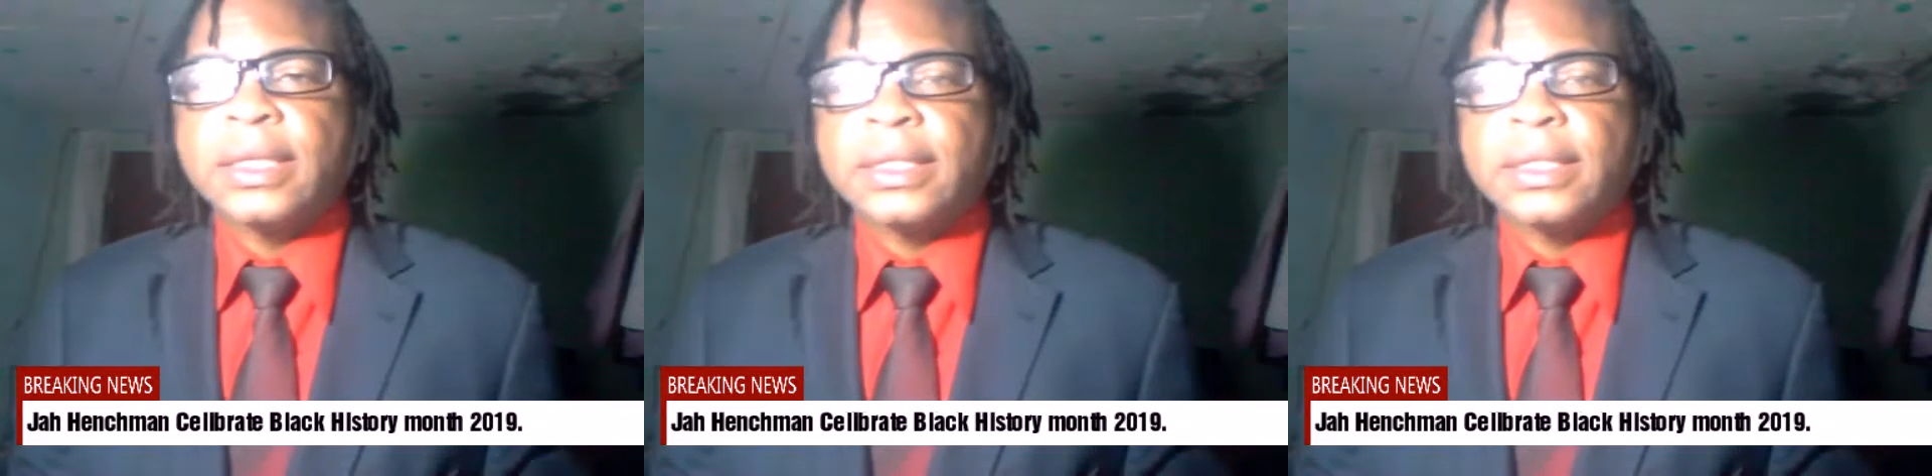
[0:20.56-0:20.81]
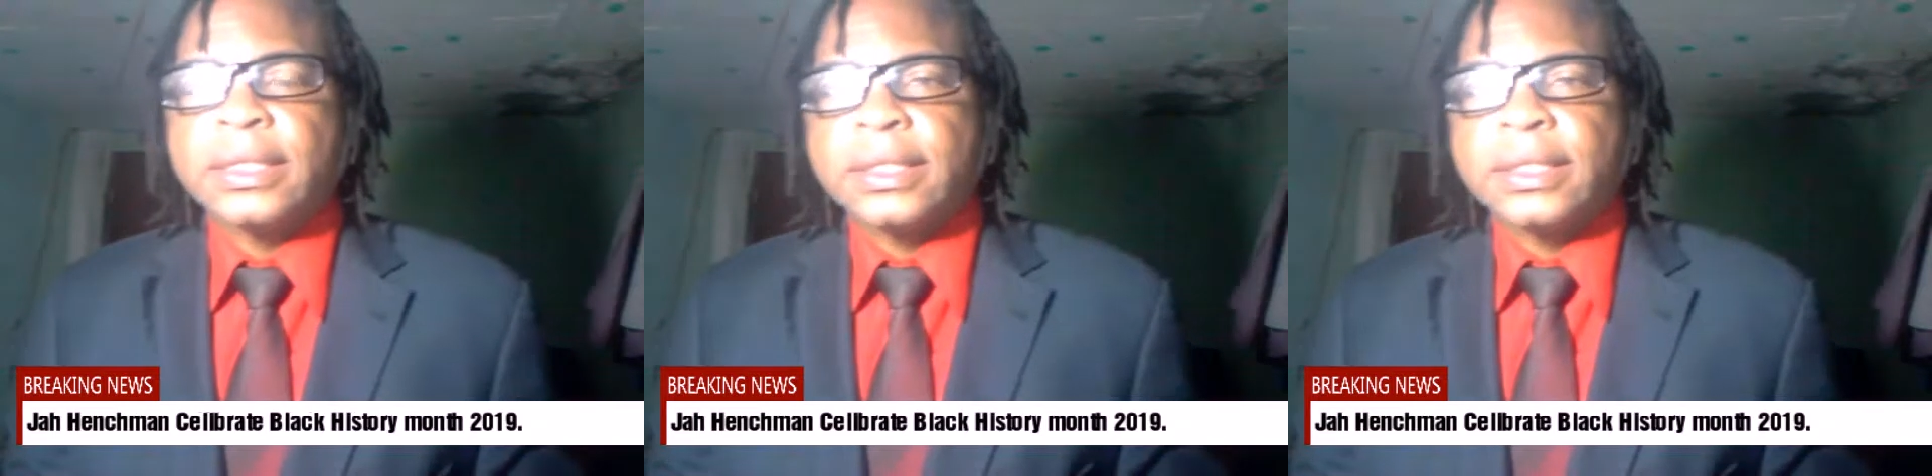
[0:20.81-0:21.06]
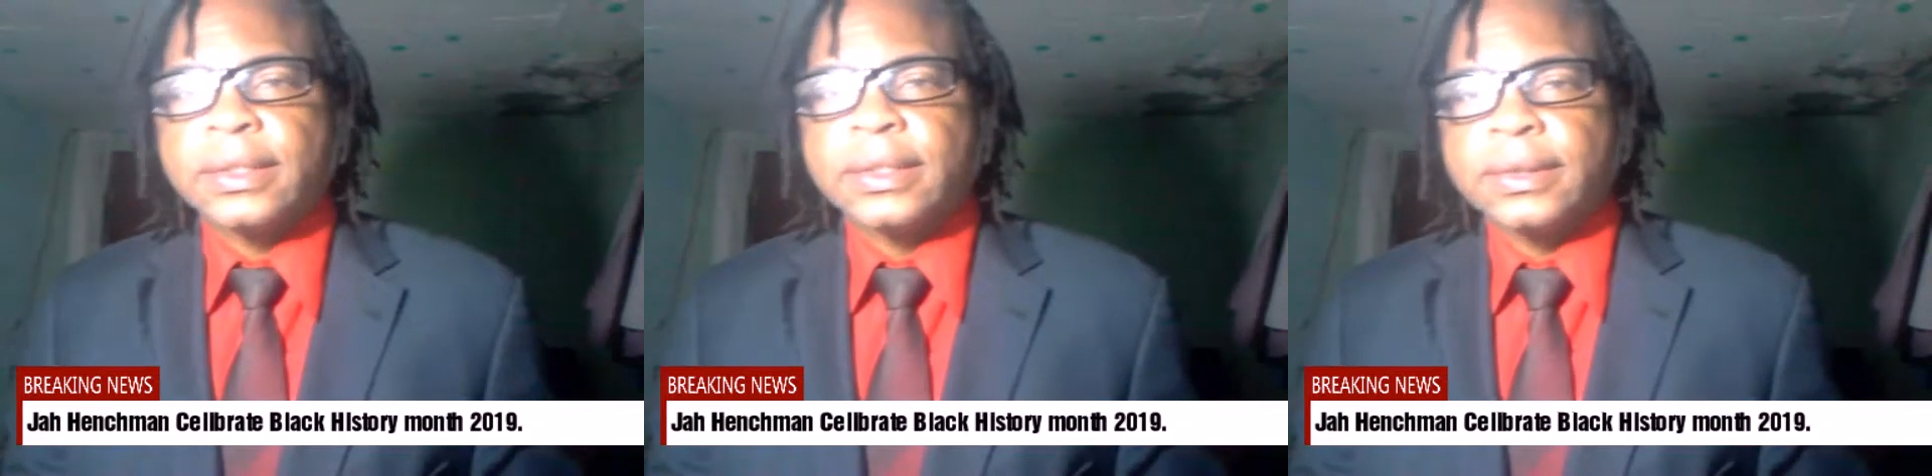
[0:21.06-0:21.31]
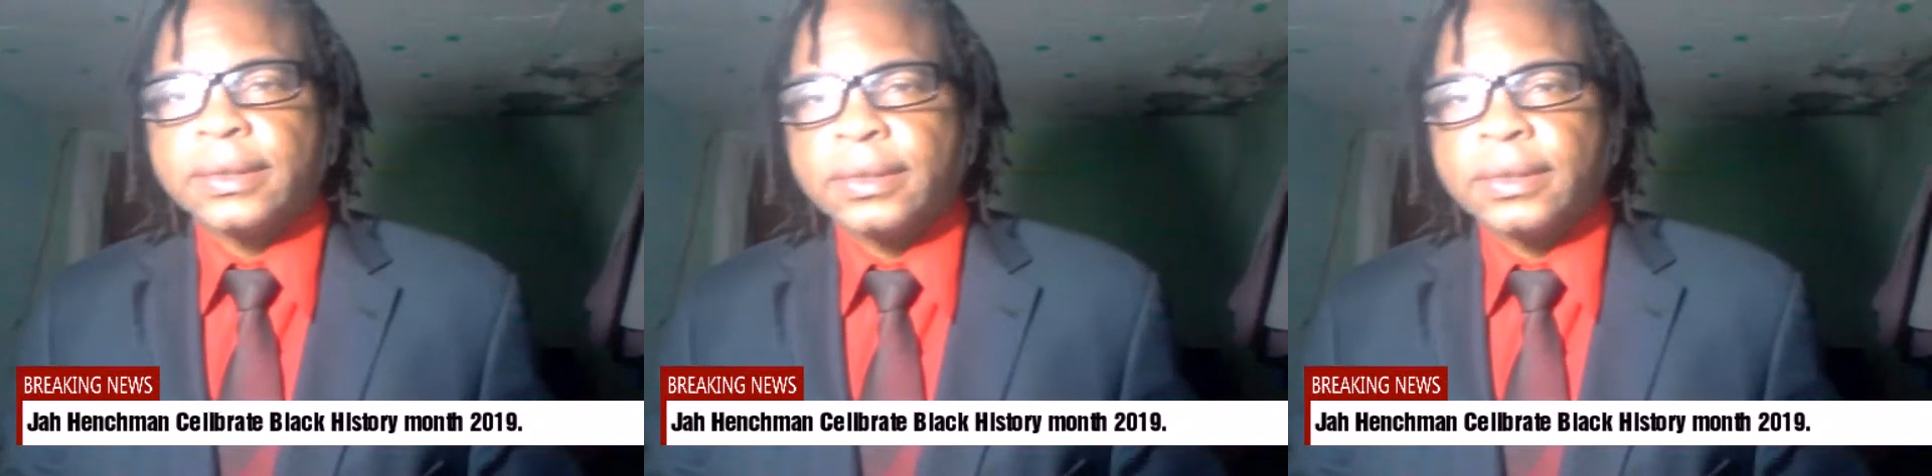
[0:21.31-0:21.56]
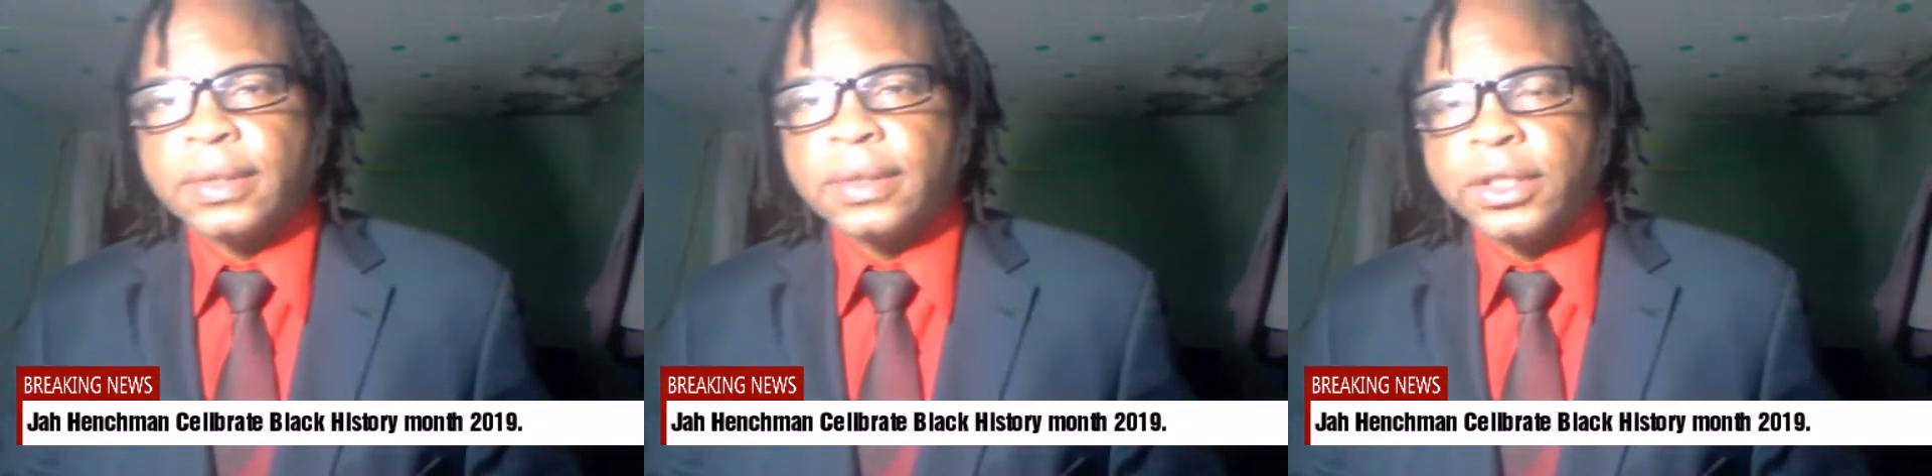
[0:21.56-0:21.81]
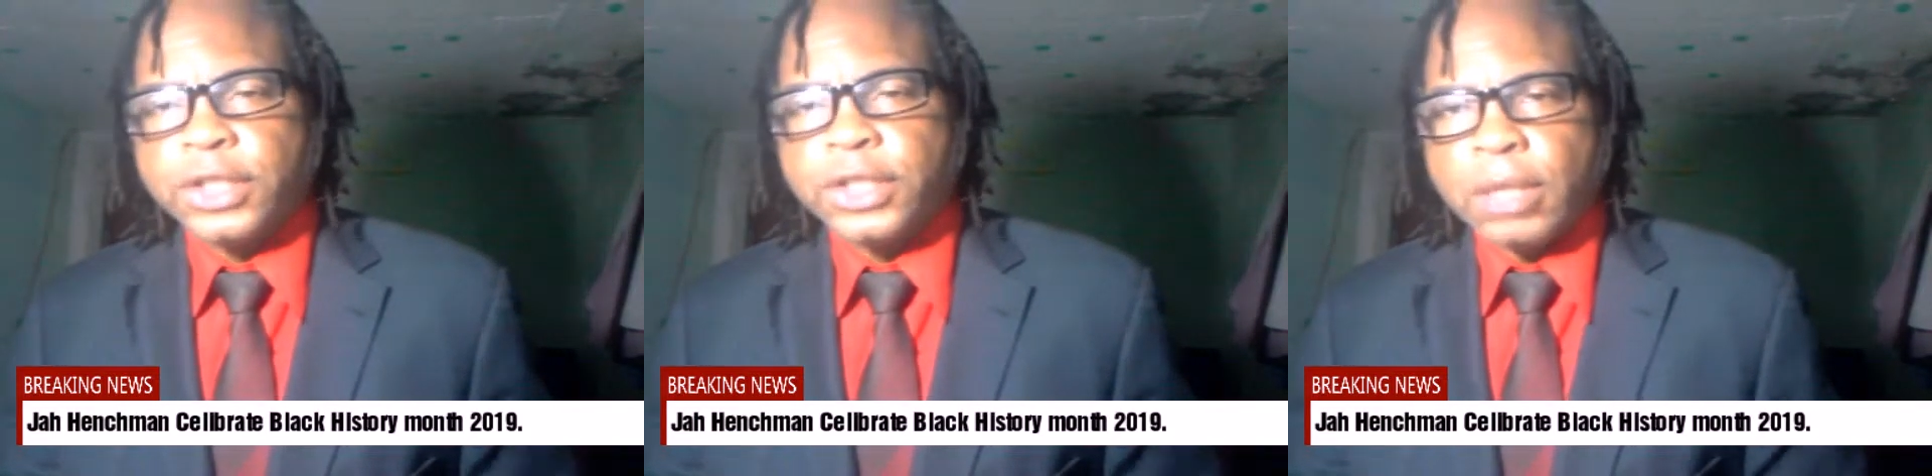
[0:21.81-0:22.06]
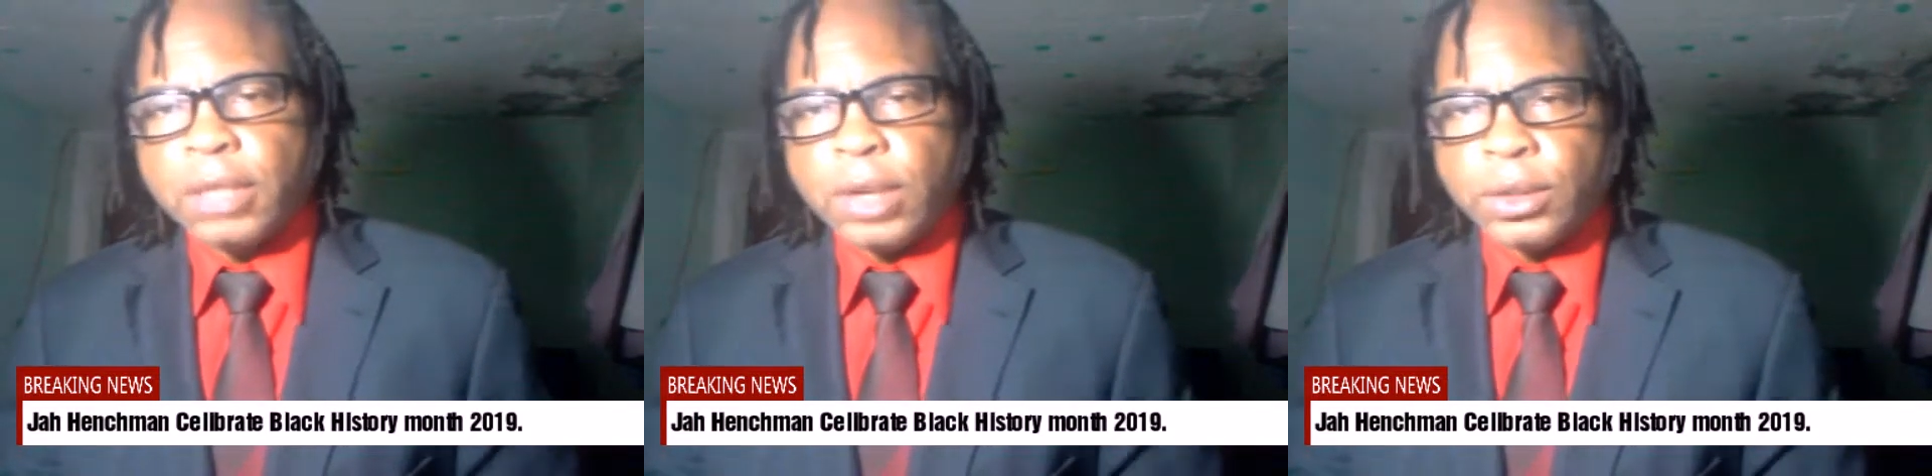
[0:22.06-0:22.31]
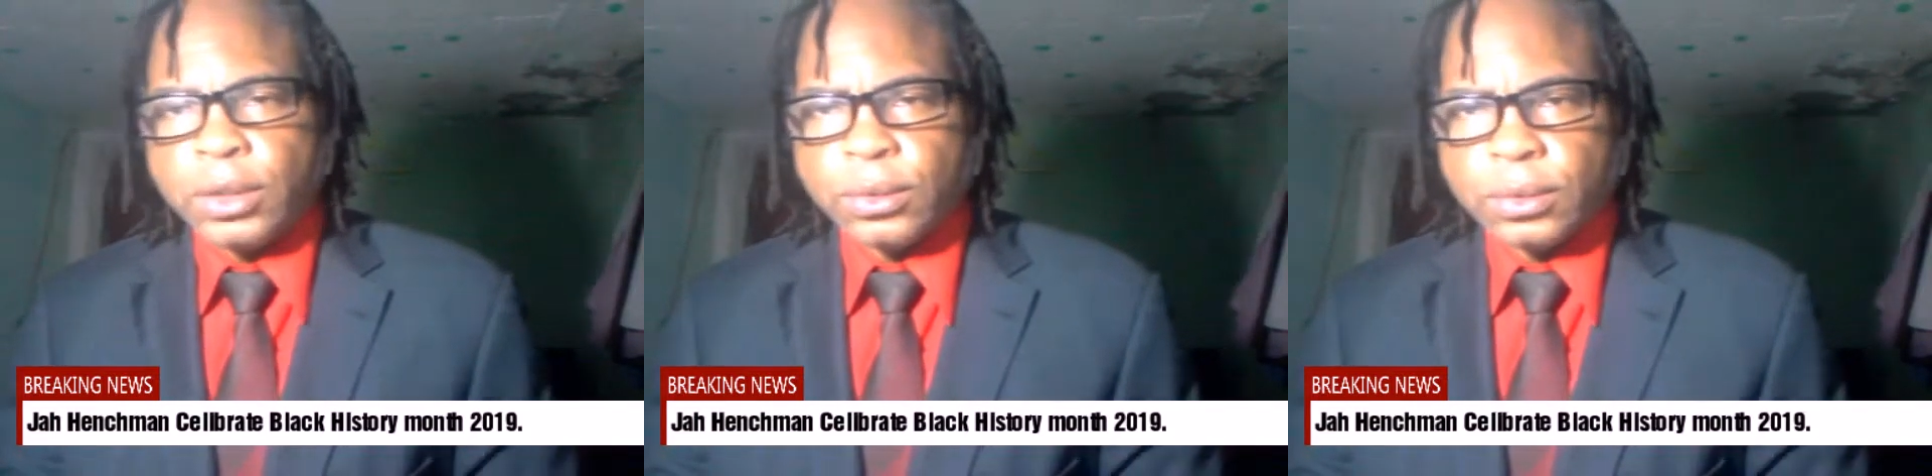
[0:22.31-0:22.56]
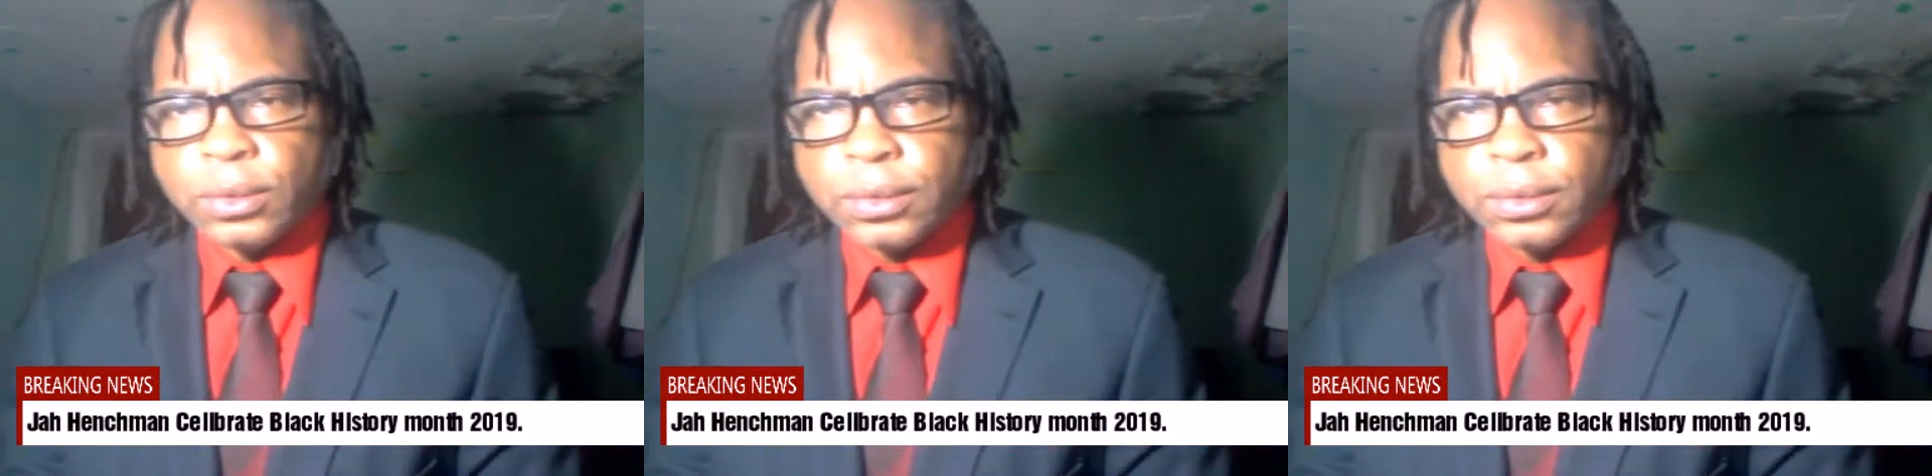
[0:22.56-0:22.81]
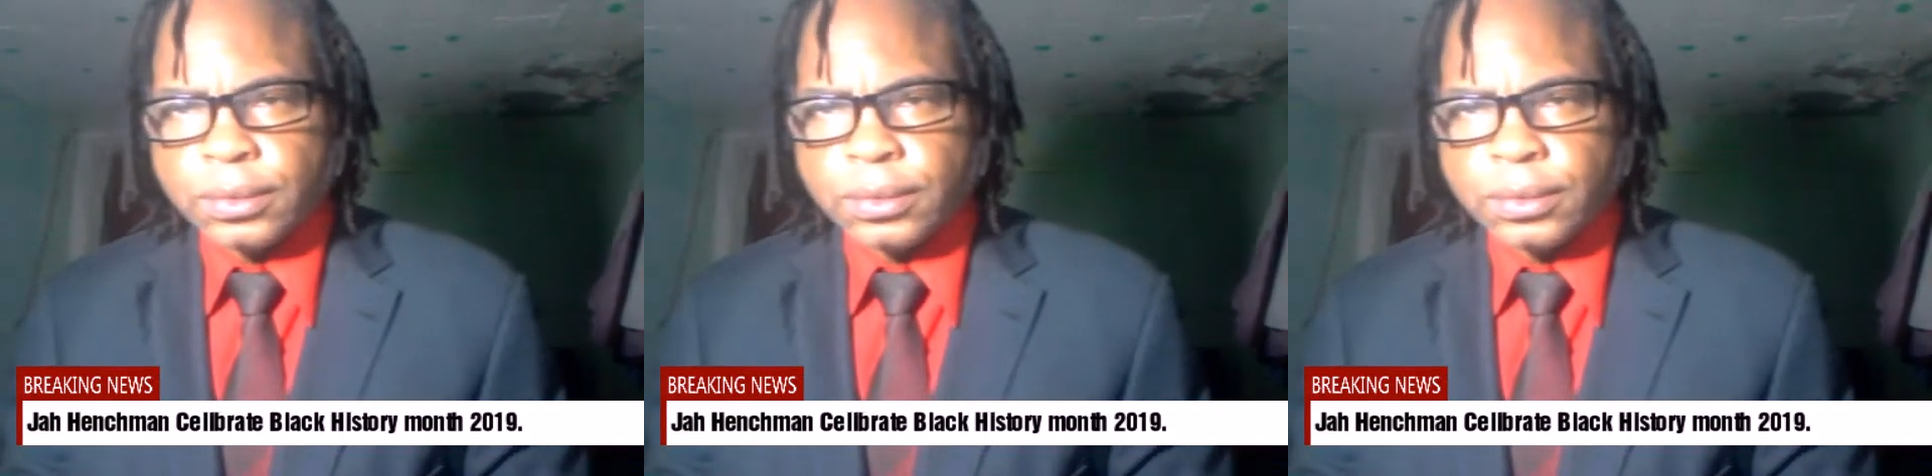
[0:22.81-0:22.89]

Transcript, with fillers: this Shame on you,